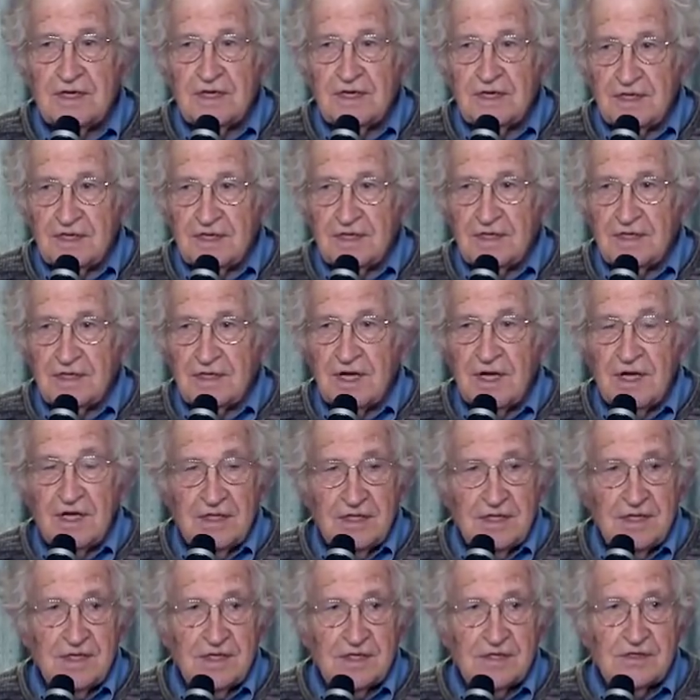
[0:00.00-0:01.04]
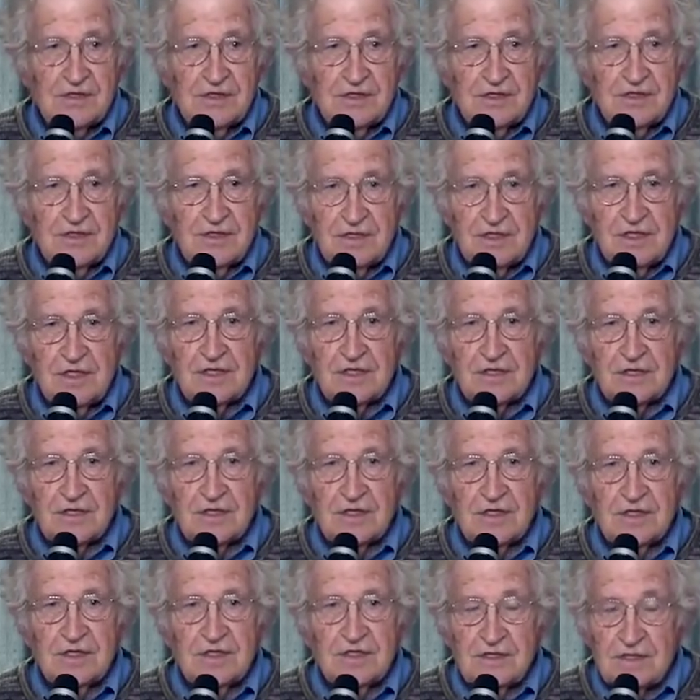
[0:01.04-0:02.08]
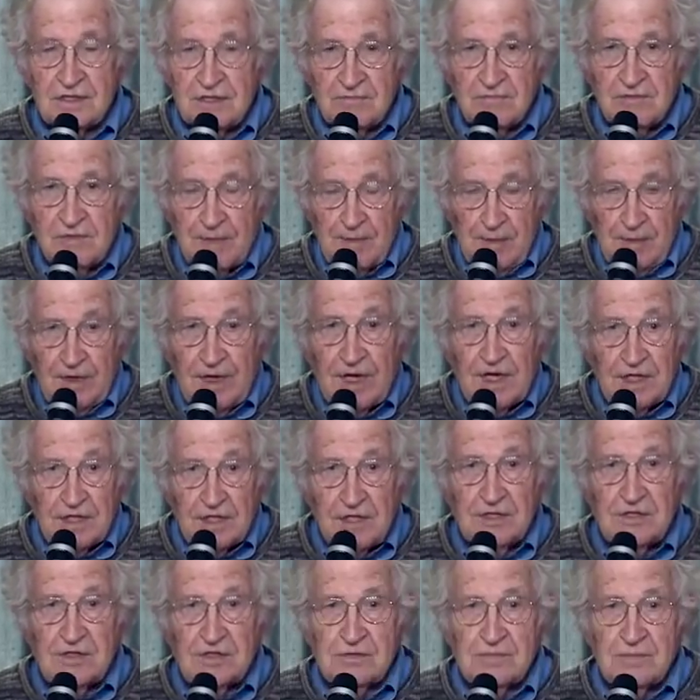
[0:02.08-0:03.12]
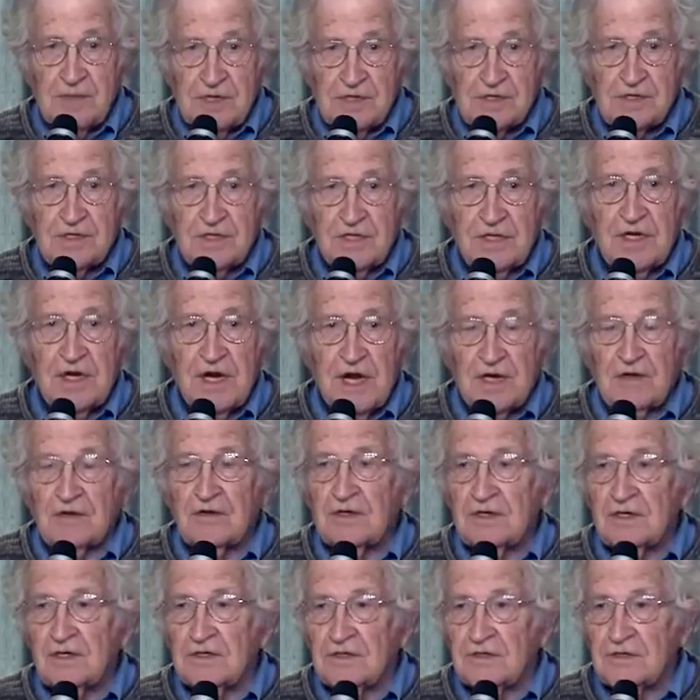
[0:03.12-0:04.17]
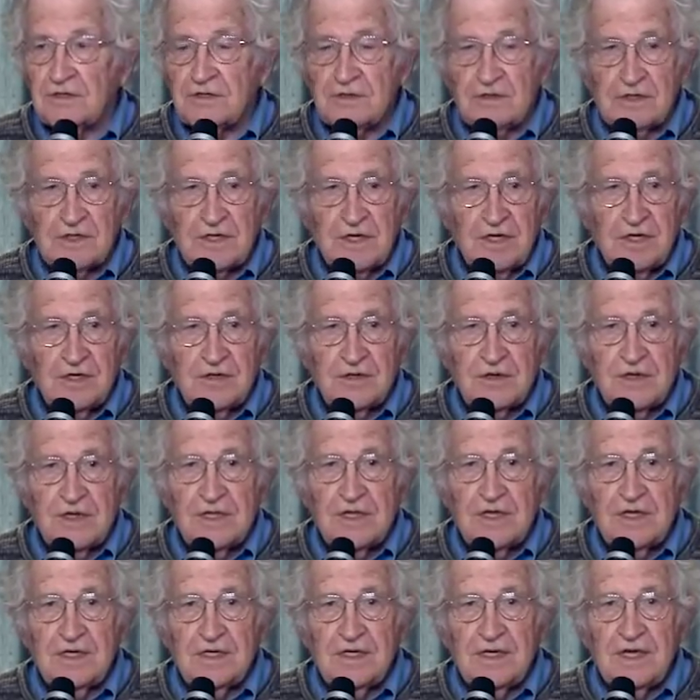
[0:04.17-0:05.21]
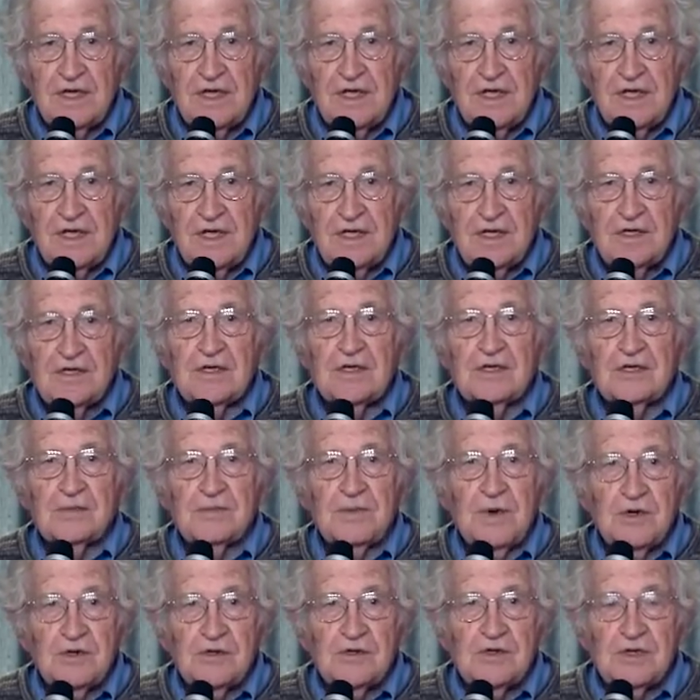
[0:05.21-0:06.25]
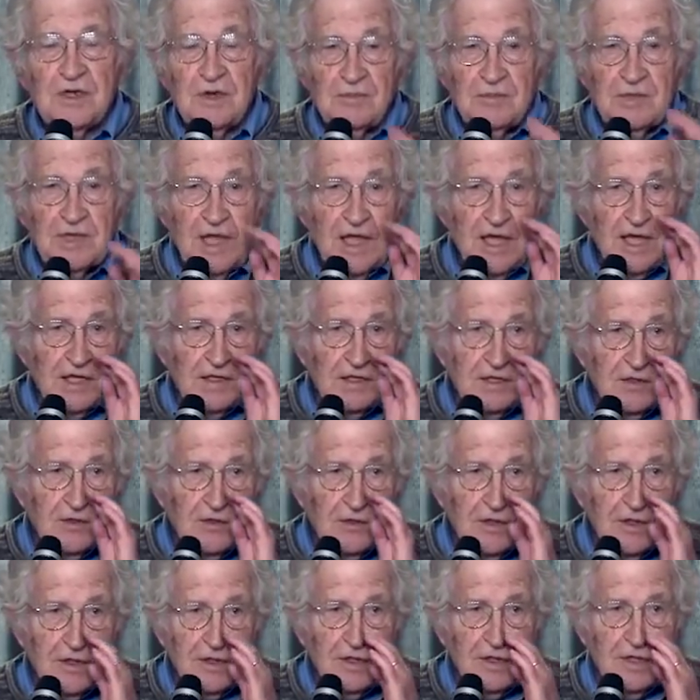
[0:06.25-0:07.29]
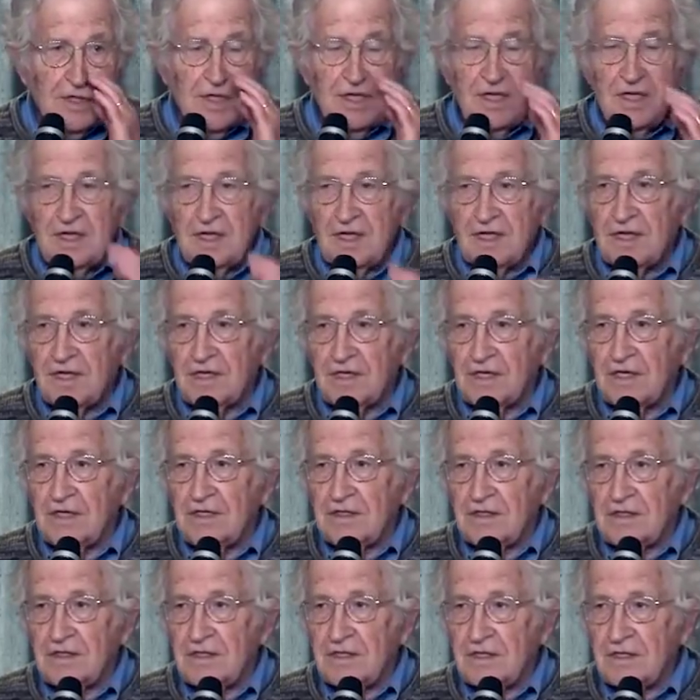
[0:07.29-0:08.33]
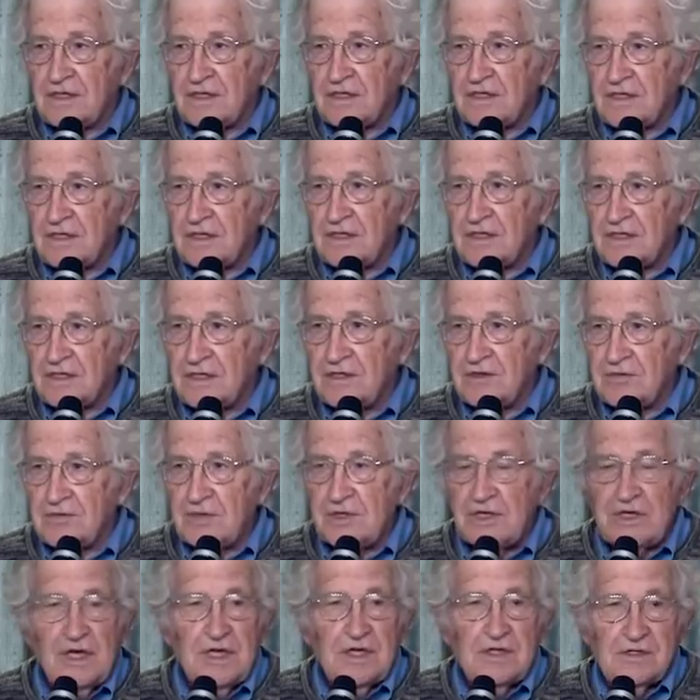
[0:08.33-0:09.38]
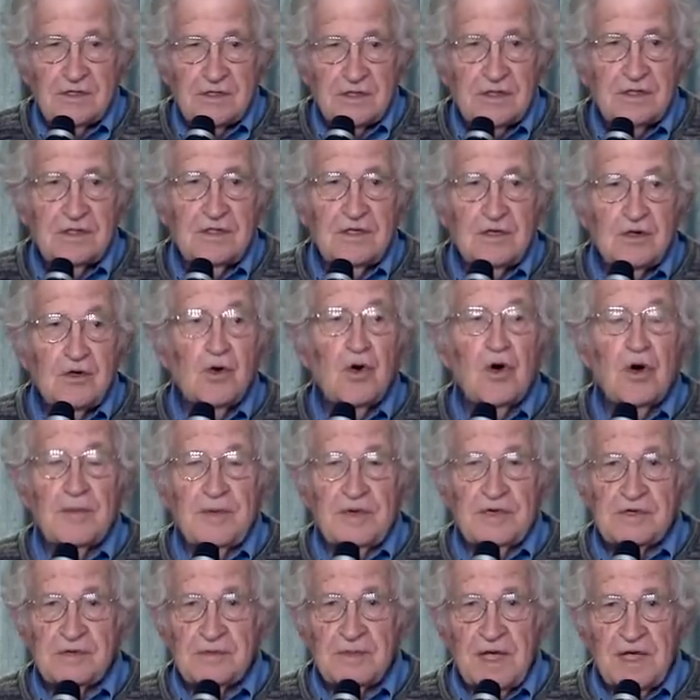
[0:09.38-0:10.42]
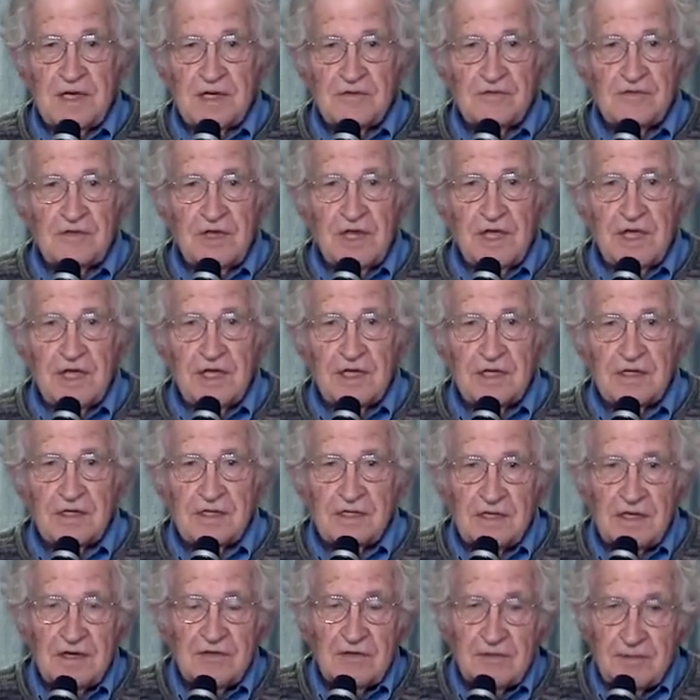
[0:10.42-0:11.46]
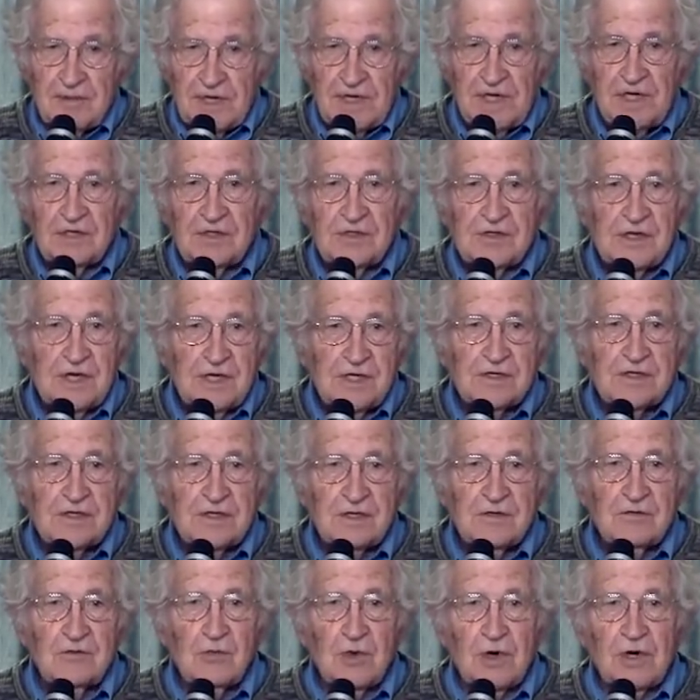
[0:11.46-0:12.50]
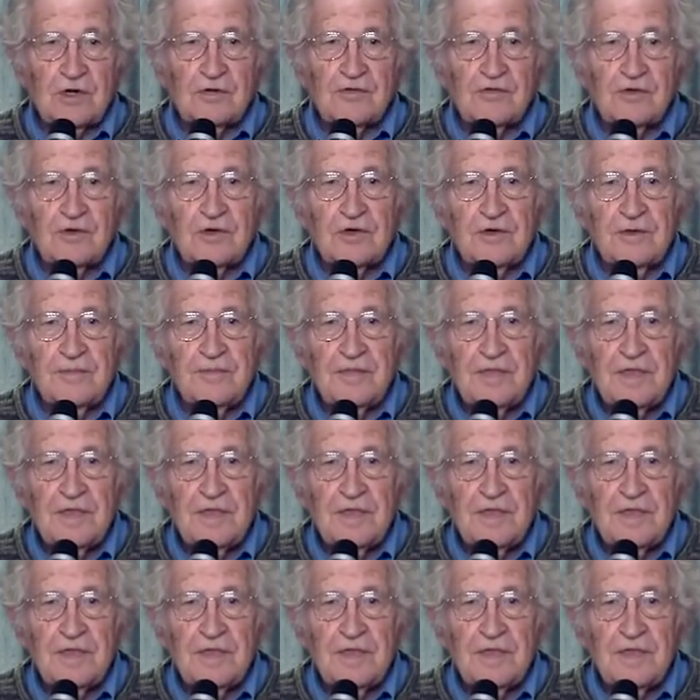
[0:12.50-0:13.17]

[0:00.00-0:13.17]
And the context is this. Remember, England's basically an agricultural country then. He says, suppose some landlord accumulates an enormous amount of land and everybody else has to work for him.